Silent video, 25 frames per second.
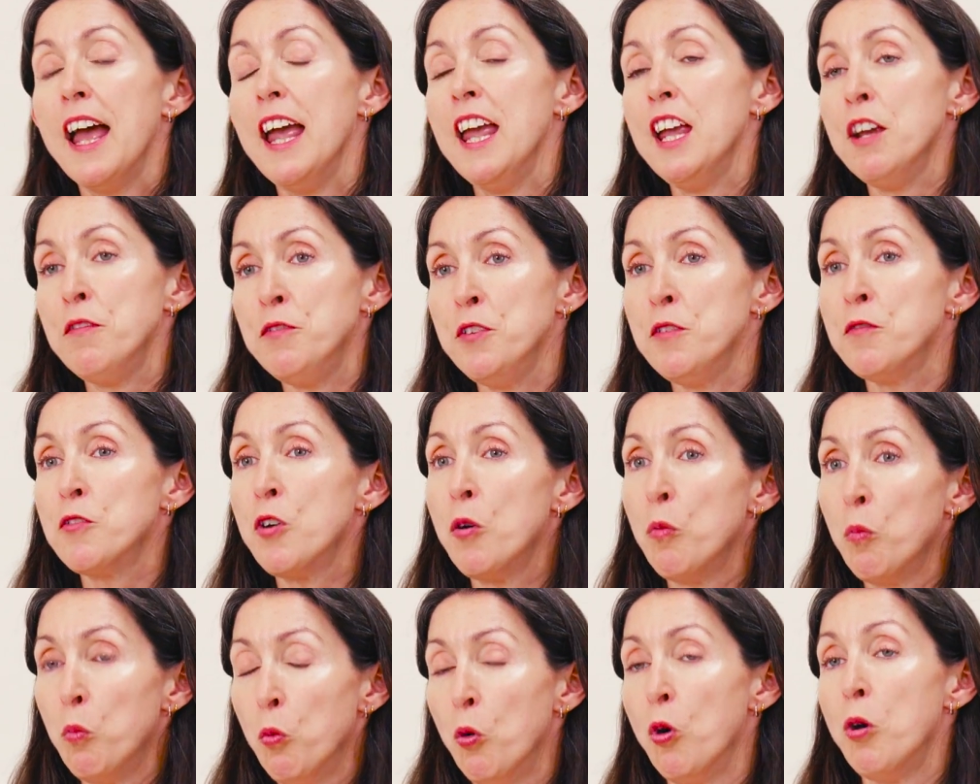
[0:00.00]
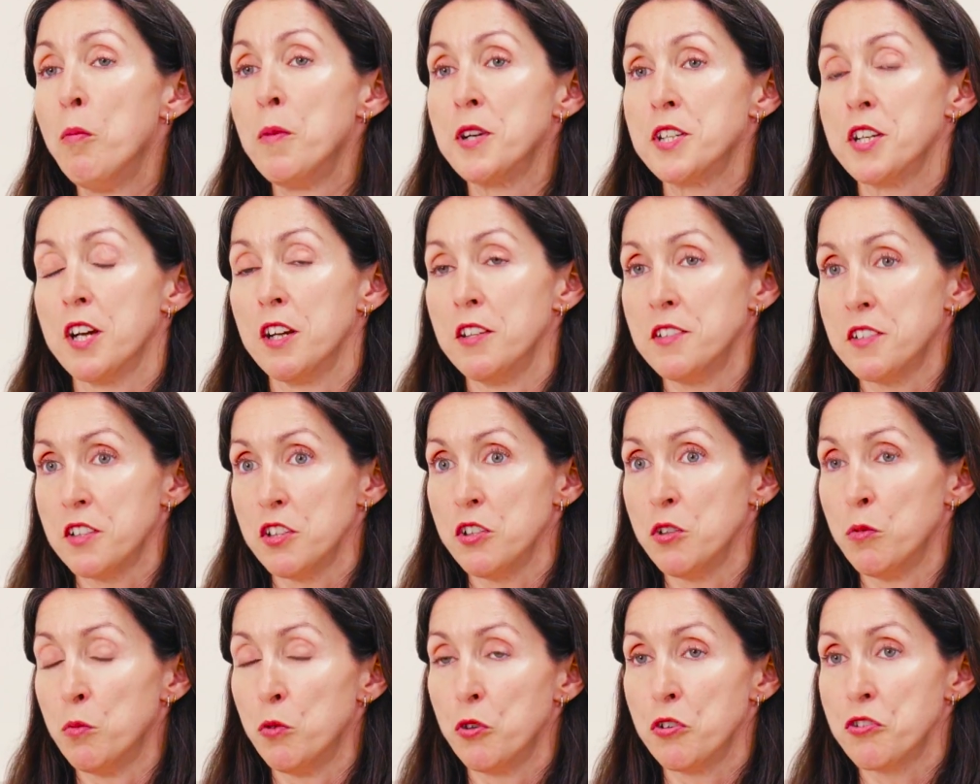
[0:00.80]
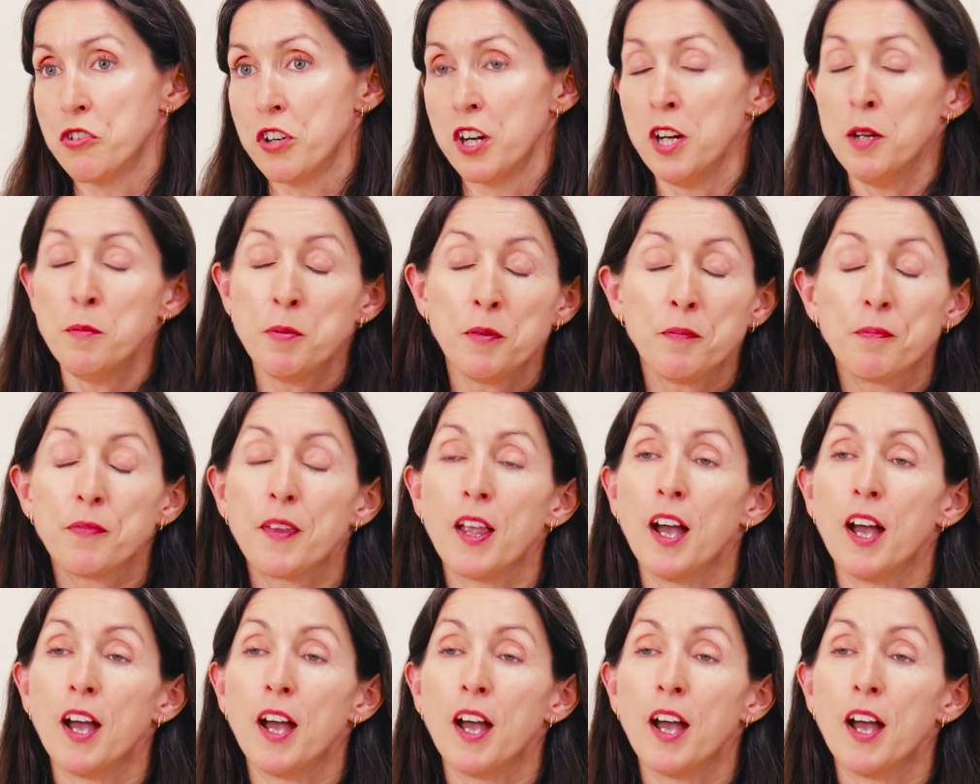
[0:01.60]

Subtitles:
If you've got warmer tones in your wardrobe,